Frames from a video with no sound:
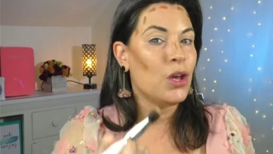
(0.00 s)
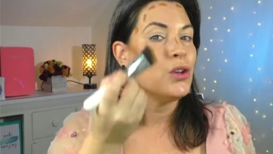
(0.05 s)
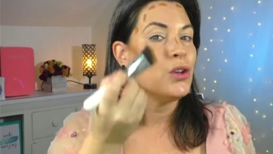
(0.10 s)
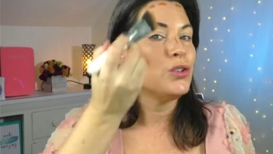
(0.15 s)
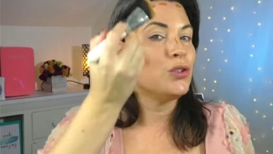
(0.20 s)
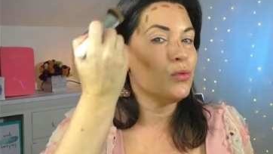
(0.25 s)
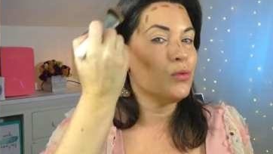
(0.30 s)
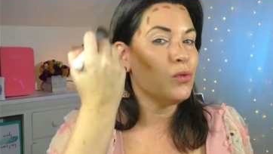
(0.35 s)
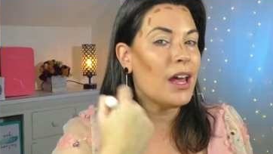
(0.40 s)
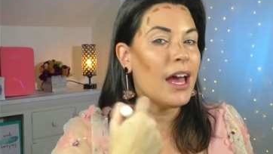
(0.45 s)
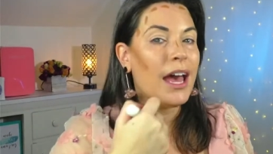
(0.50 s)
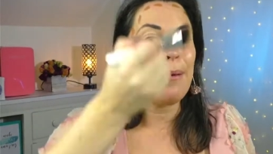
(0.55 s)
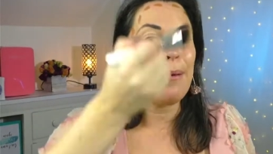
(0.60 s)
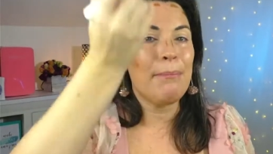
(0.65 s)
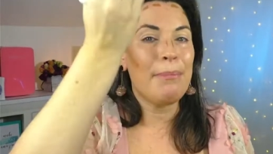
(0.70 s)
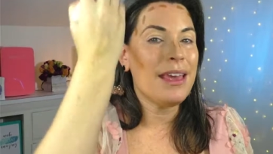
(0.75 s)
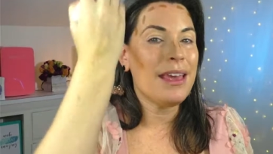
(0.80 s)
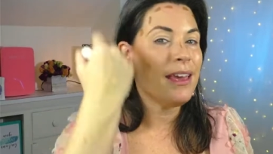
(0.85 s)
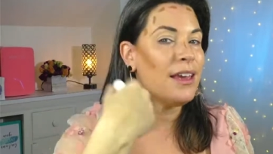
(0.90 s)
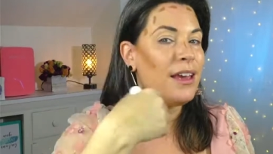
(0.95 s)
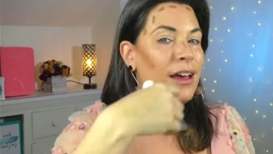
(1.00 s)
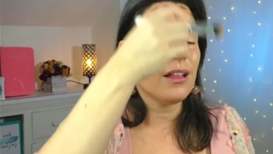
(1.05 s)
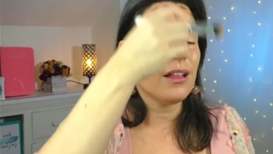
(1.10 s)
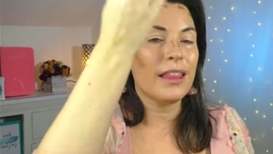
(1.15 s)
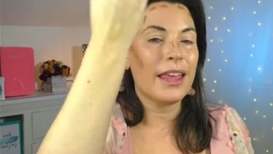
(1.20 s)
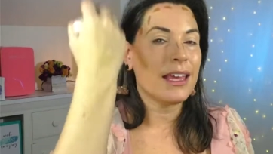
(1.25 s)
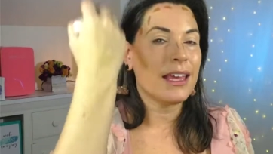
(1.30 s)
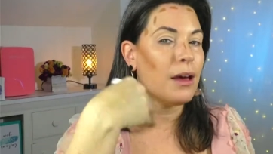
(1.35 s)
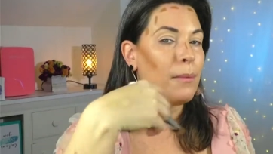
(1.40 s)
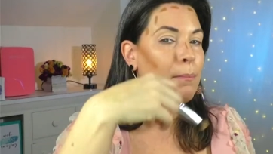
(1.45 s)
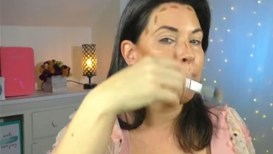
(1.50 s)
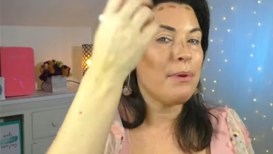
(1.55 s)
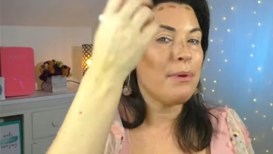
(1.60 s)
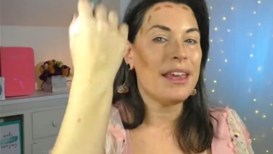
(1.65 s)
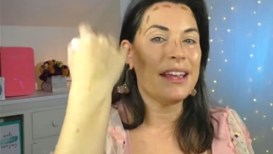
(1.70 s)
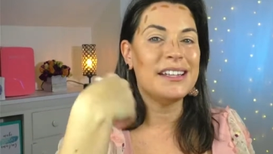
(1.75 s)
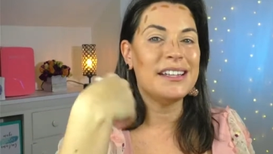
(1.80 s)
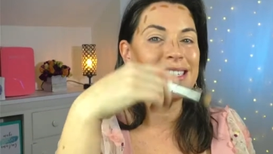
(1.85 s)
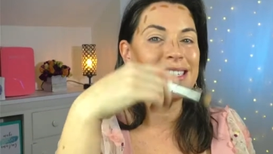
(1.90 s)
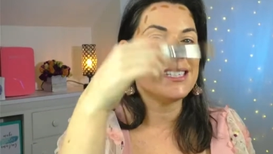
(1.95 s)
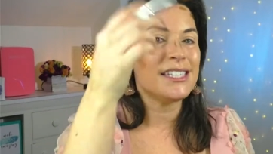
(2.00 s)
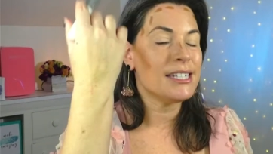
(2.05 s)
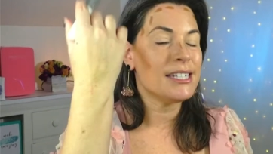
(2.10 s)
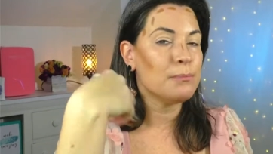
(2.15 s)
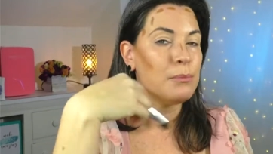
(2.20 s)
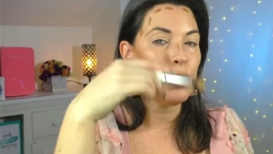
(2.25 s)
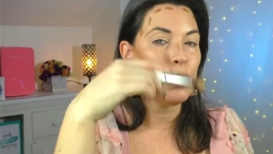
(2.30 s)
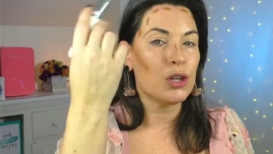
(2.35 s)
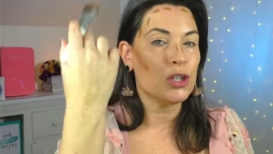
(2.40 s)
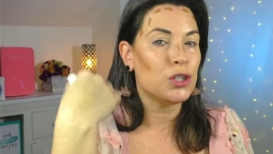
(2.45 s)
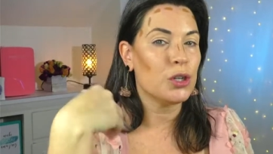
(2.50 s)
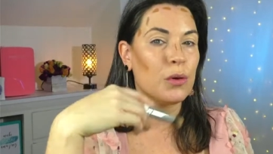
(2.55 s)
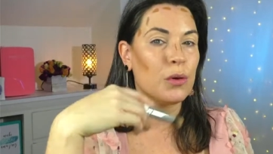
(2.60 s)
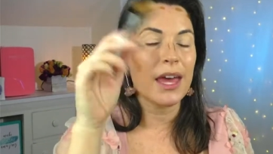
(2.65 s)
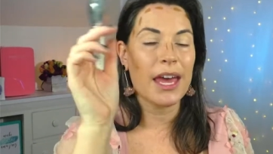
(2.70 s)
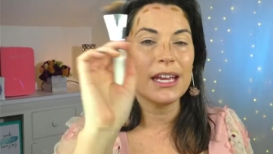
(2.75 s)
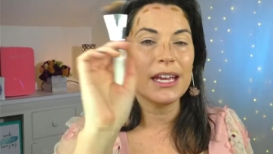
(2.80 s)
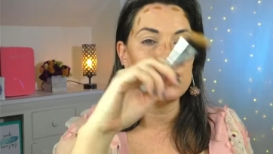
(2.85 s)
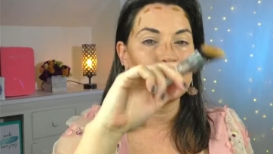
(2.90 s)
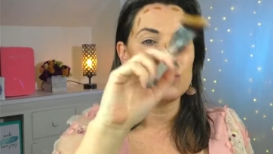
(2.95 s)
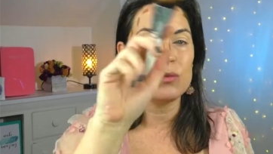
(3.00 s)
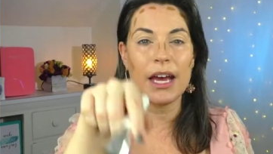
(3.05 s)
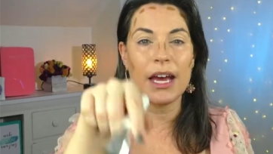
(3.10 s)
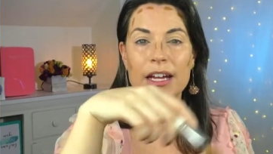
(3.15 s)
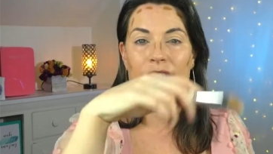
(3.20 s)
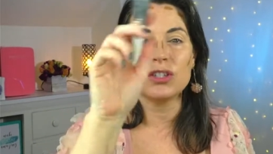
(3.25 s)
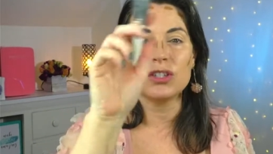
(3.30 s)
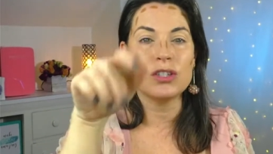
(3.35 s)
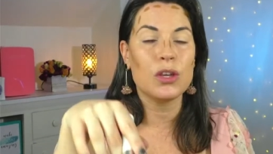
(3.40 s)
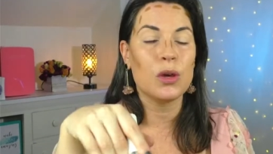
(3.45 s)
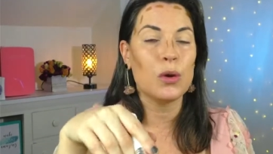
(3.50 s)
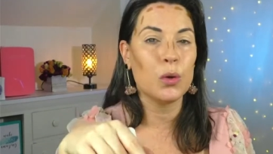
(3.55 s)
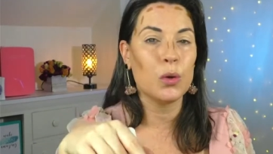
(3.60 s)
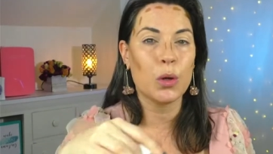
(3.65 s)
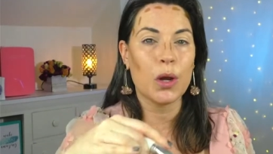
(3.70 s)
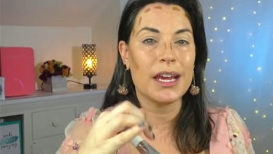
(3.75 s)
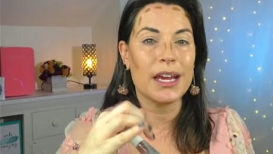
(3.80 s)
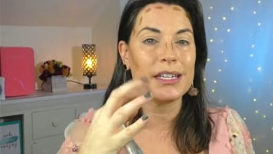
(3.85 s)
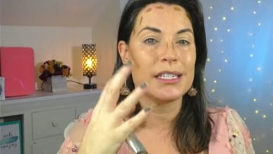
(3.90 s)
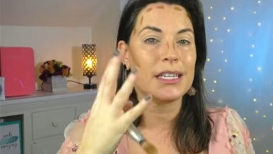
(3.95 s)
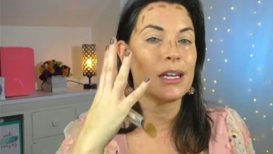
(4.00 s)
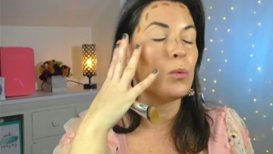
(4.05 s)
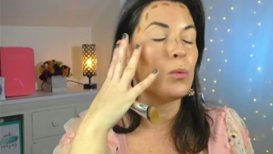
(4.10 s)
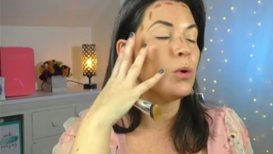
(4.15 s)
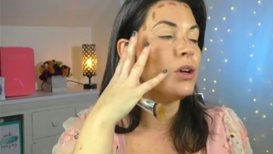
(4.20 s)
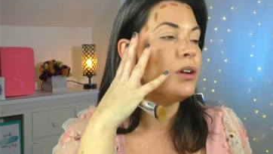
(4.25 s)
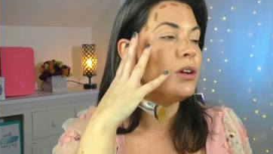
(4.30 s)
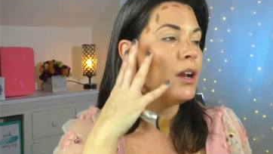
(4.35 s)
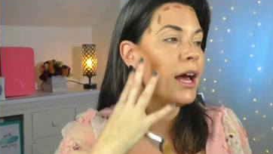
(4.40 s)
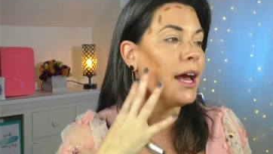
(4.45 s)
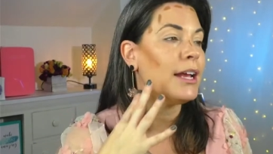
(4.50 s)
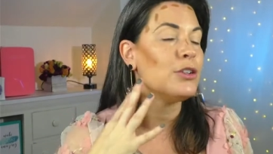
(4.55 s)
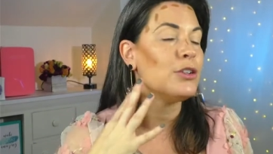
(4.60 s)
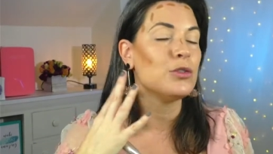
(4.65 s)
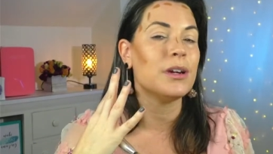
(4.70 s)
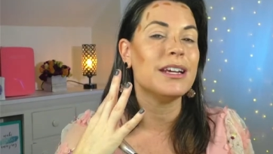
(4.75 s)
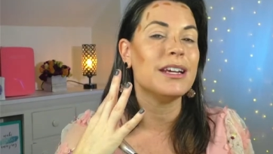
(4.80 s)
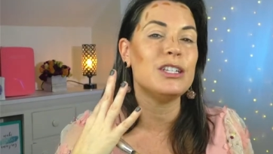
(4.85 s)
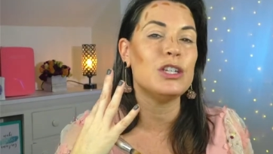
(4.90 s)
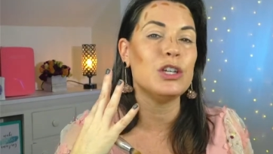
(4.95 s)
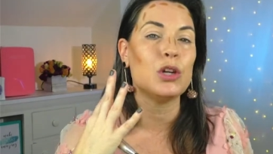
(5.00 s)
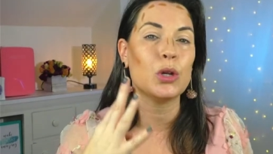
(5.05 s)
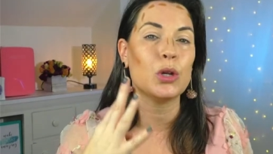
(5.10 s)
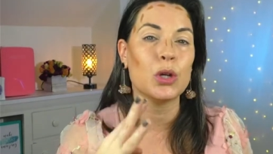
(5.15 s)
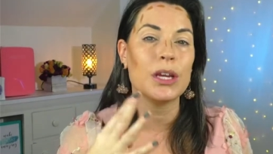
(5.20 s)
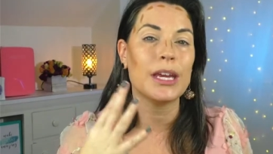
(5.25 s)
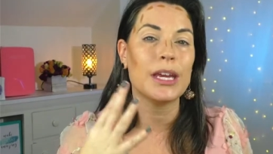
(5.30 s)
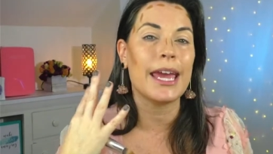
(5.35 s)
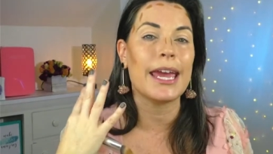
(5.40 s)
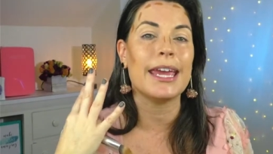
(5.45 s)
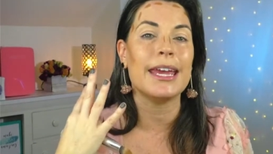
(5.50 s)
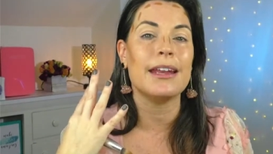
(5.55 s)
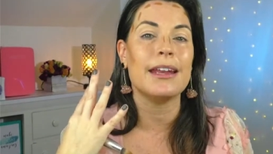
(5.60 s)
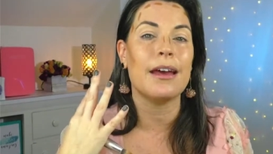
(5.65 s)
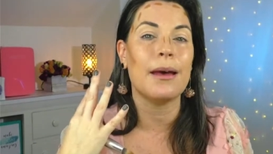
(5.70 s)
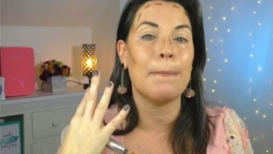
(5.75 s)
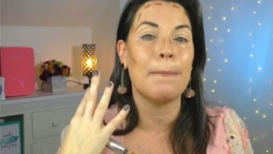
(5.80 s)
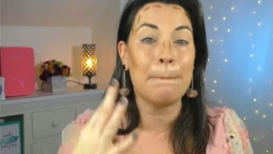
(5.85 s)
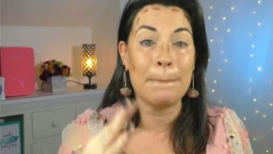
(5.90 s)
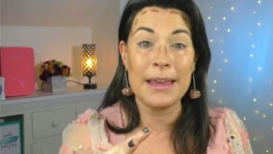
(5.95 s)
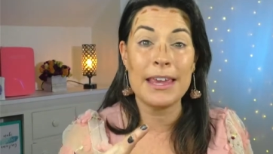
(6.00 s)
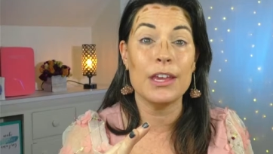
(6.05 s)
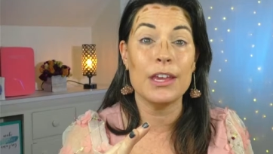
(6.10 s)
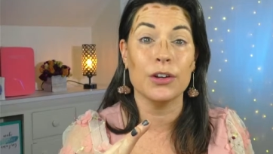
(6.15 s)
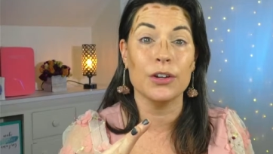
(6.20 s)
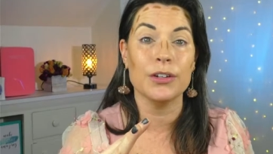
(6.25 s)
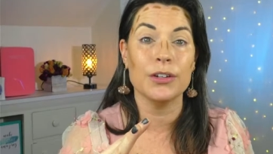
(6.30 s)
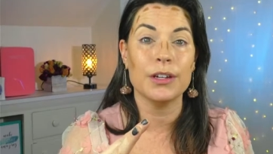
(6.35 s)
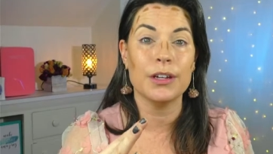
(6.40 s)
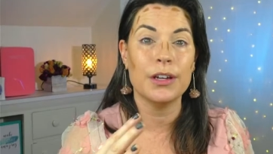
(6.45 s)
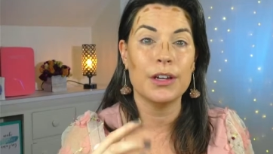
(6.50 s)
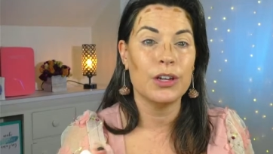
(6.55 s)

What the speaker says: do not be like a big smush, okay? Do not just go crazy. We're not trying to create a beard.